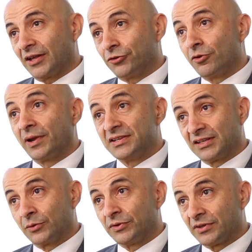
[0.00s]
and
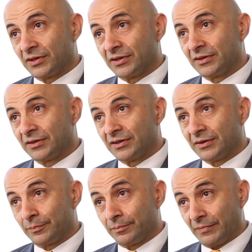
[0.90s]
replacing it with a,
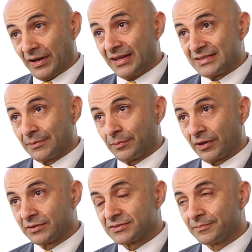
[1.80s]
a lens
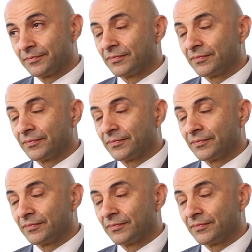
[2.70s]
implant.